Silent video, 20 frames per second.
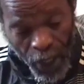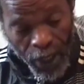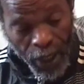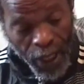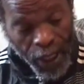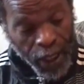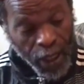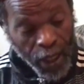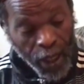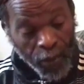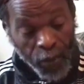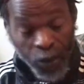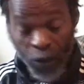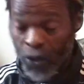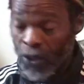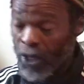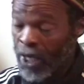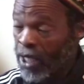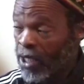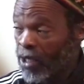And like Carmack
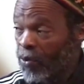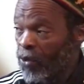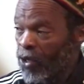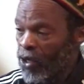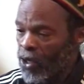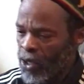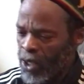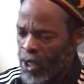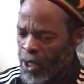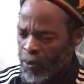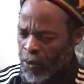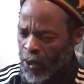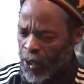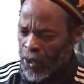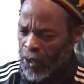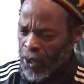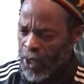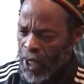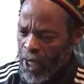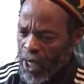was asking me earlier
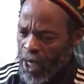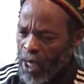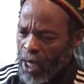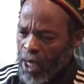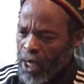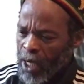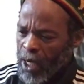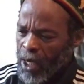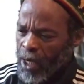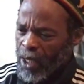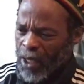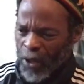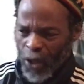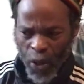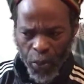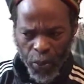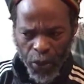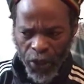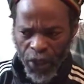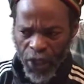about, the
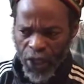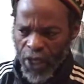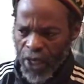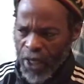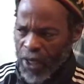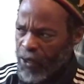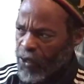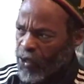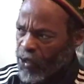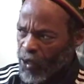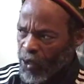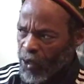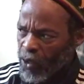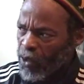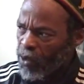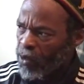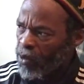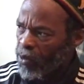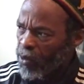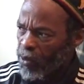competition is
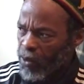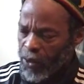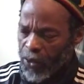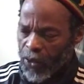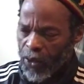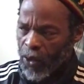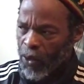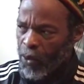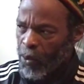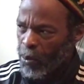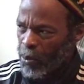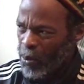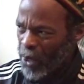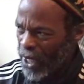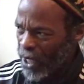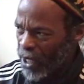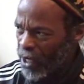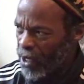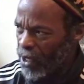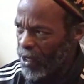so
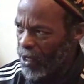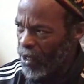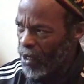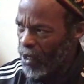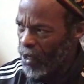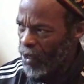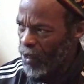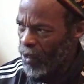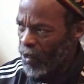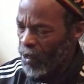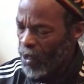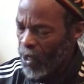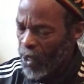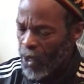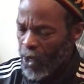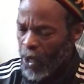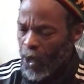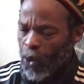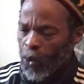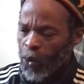big, you know.
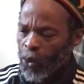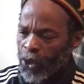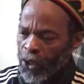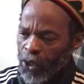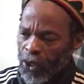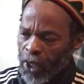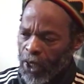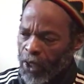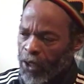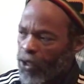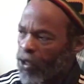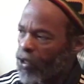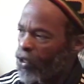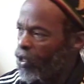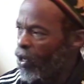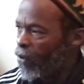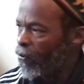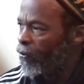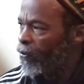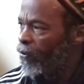How would you get your
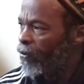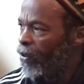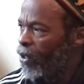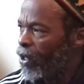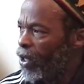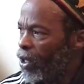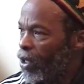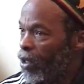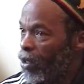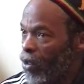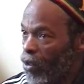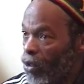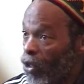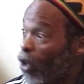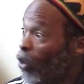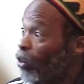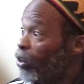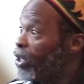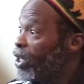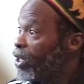stuff
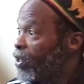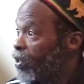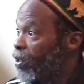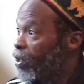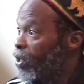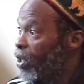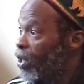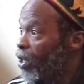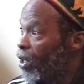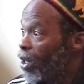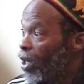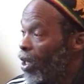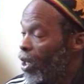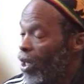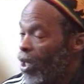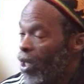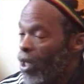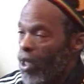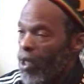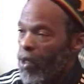noticed?
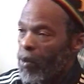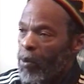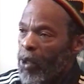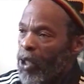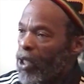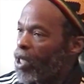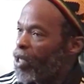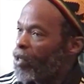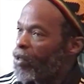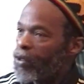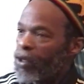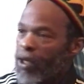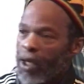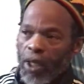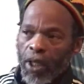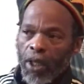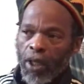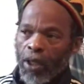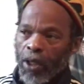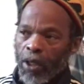You know, but there's
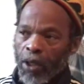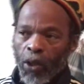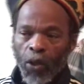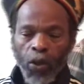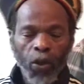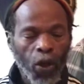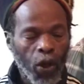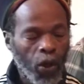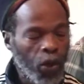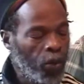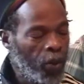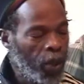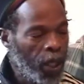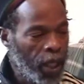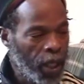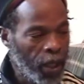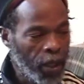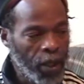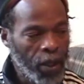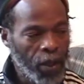still the good old
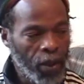way.